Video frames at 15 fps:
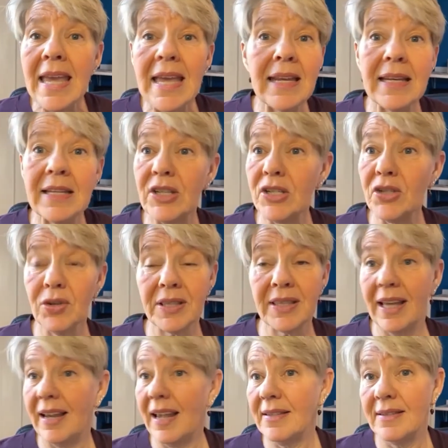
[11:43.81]
in a
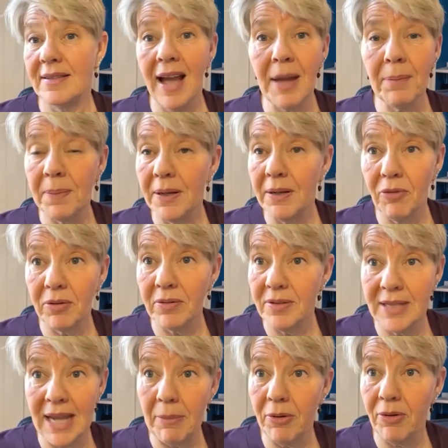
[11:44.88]
district that has not been
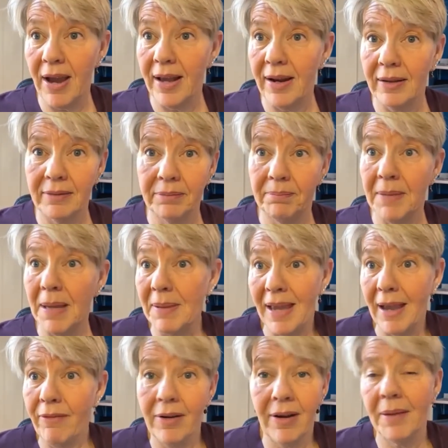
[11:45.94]
Democratic,
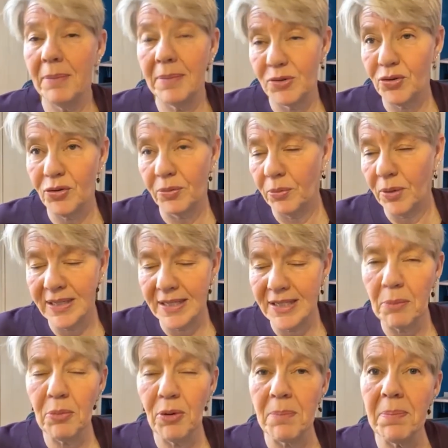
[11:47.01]
maybe ever. I'm sure it was
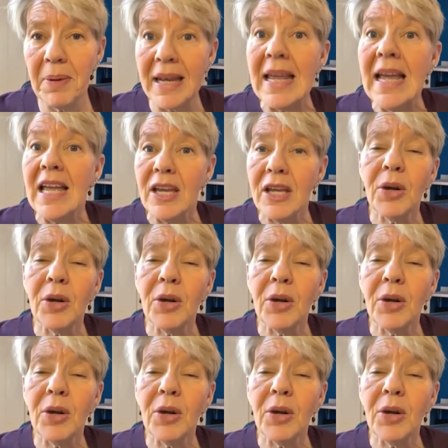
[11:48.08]
at some point, but